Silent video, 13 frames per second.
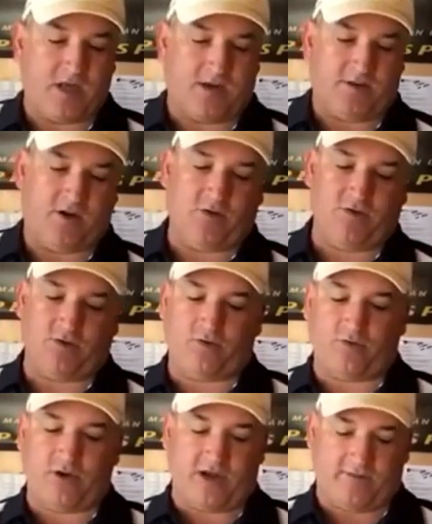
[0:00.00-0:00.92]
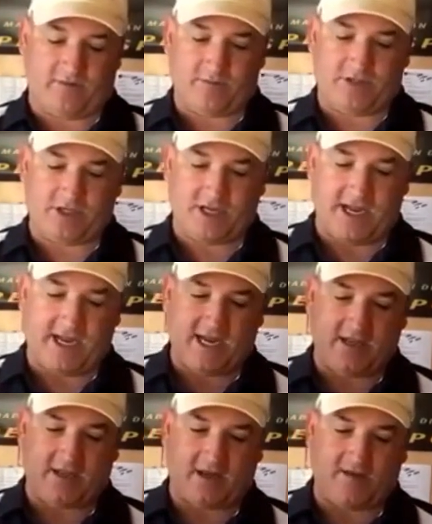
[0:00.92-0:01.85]
going to go through three of them
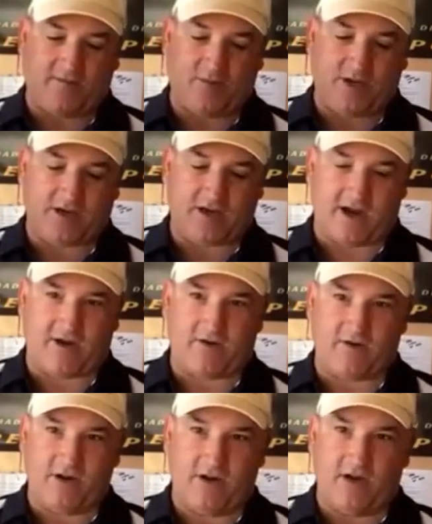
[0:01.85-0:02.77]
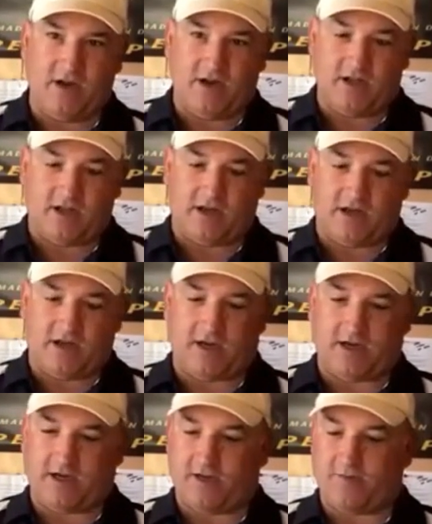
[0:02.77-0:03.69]
today that I've picked out.
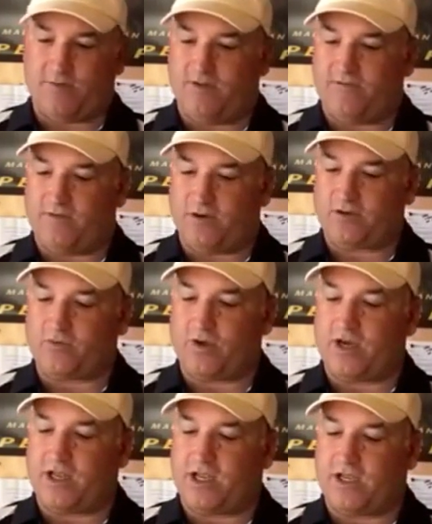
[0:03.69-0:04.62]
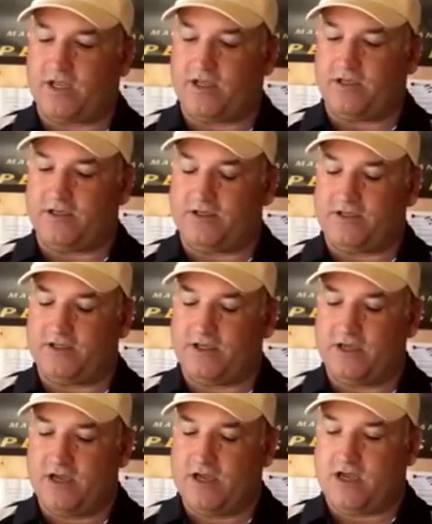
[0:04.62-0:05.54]
The first one is,
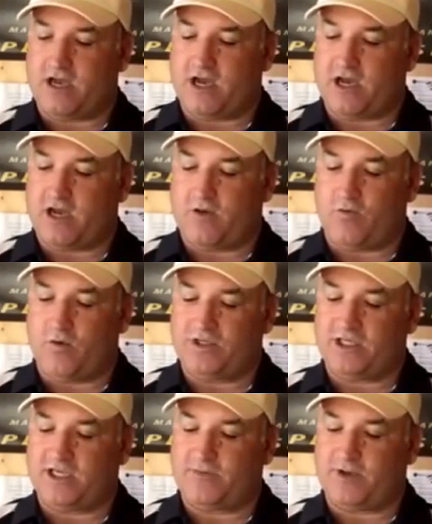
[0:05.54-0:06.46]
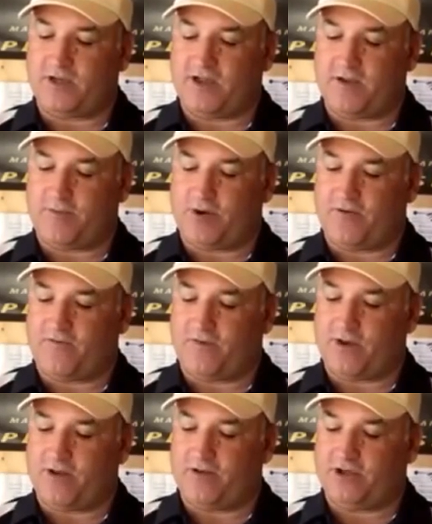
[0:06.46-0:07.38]
what sets Penley apart
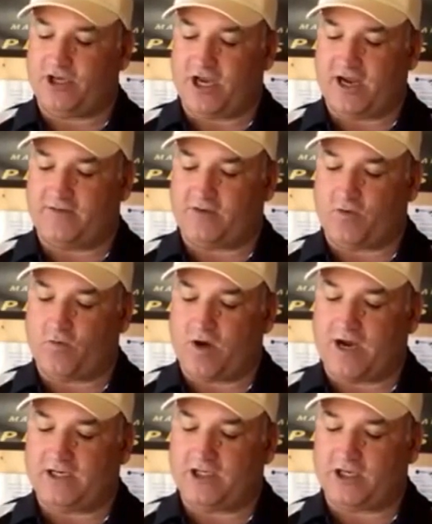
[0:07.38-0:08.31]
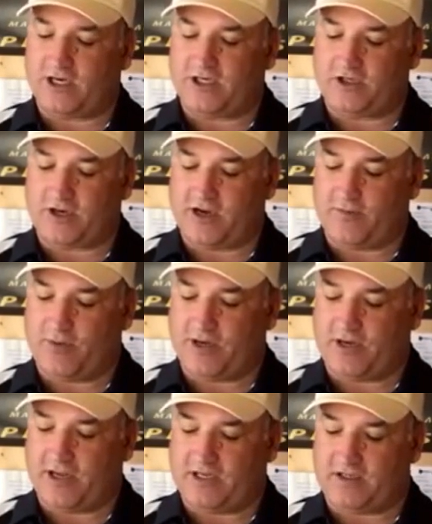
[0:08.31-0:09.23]
from other shafts, and why should I try a
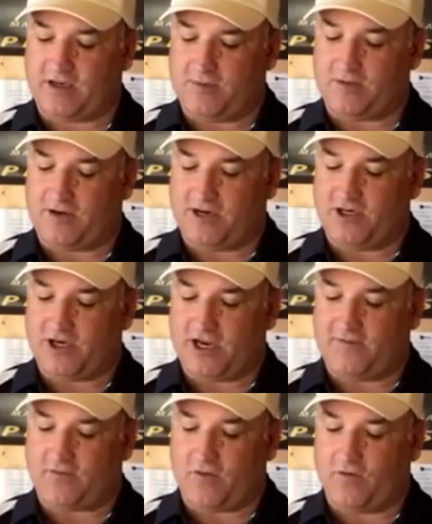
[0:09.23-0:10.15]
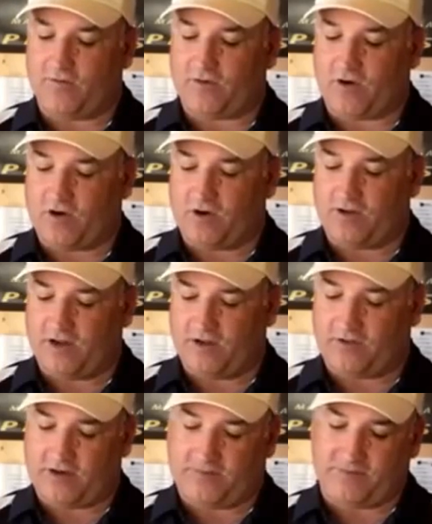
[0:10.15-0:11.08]
Penley as an upgrade shaft over all the
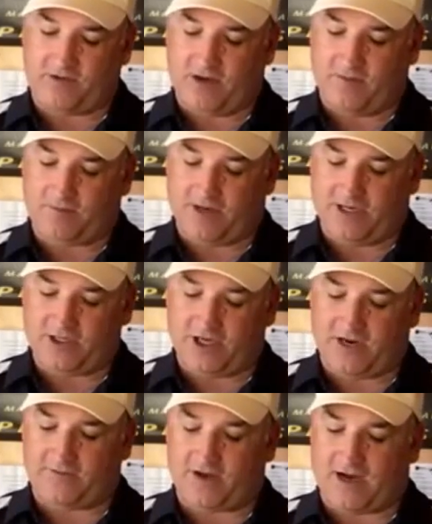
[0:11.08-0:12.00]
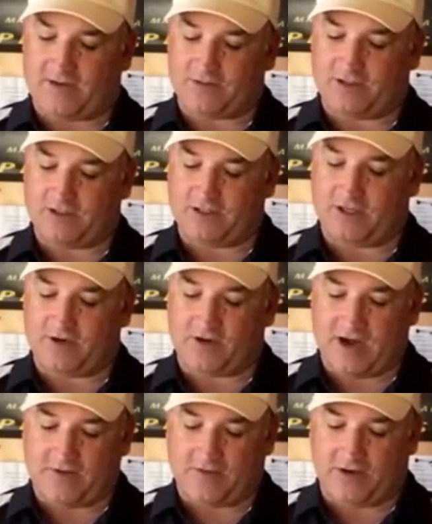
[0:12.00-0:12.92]
other upgrade shaft options that
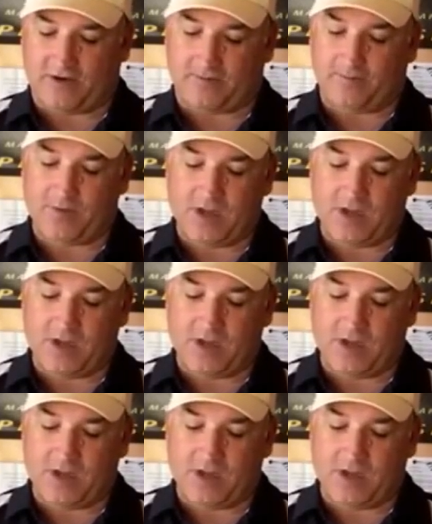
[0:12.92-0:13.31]
are out there?